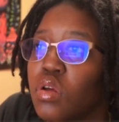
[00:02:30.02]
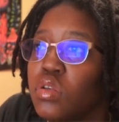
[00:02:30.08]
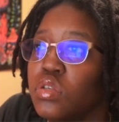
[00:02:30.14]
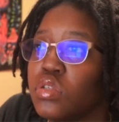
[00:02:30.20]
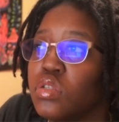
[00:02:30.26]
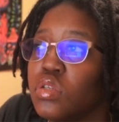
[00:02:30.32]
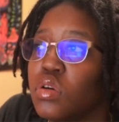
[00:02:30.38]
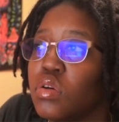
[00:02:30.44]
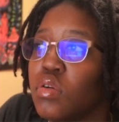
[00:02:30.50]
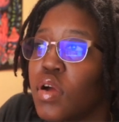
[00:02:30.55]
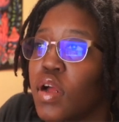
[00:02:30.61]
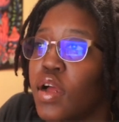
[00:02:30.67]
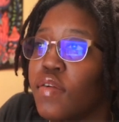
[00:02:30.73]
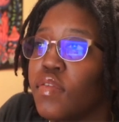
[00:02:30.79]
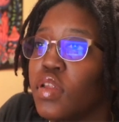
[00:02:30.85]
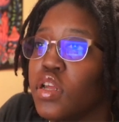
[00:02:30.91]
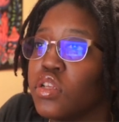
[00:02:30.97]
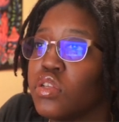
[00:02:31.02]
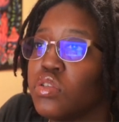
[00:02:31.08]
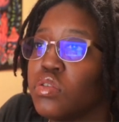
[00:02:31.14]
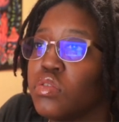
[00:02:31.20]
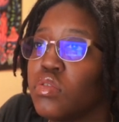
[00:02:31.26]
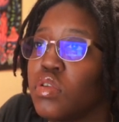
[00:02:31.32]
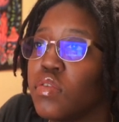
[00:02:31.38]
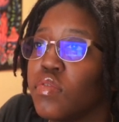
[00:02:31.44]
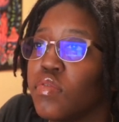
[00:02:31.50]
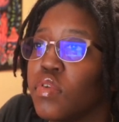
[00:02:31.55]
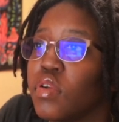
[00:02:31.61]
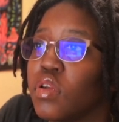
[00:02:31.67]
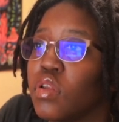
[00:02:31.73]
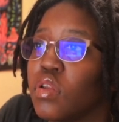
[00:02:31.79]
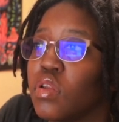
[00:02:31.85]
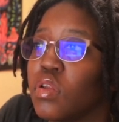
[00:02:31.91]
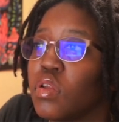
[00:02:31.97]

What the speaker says: So I have like two different